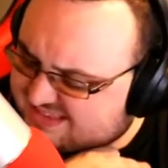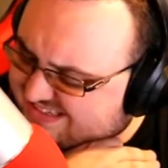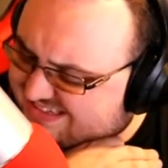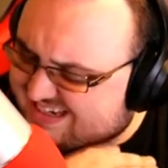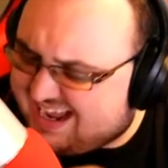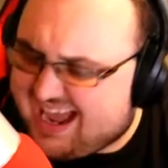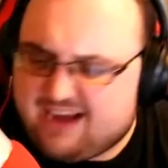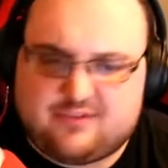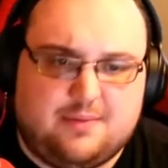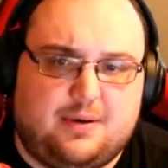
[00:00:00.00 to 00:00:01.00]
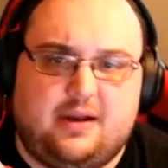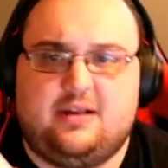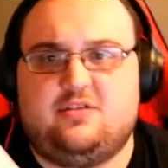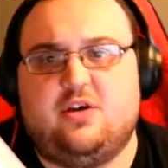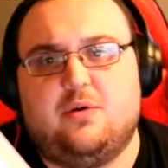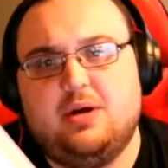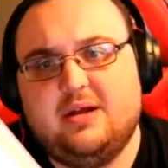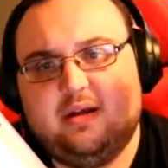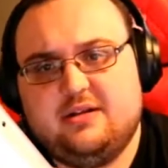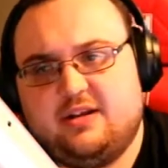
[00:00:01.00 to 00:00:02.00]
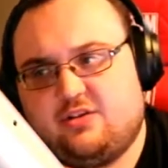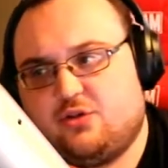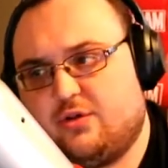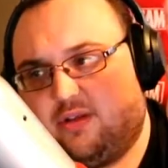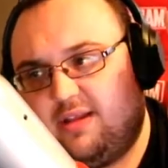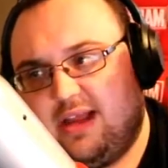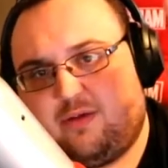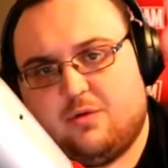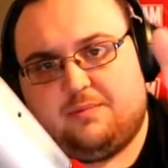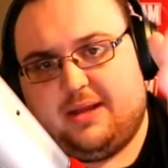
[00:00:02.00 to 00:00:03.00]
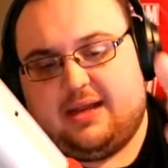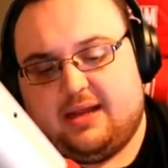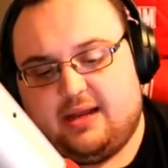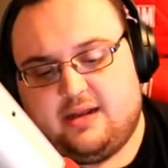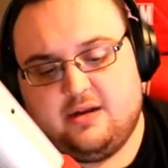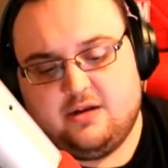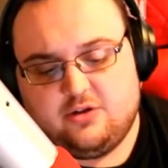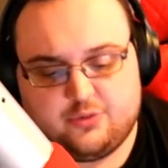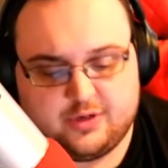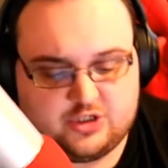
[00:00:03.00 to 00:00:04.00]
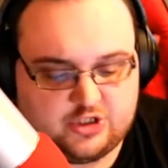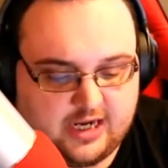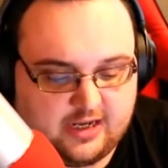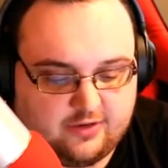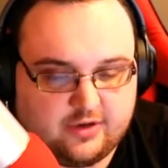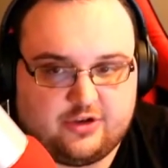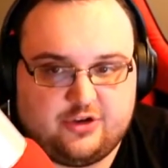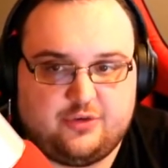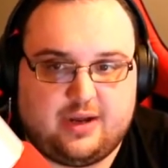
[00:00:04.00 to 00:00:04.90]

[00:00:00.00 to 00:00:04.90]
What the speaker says: to everybody. So Discord link will be in Twitch chat. You can do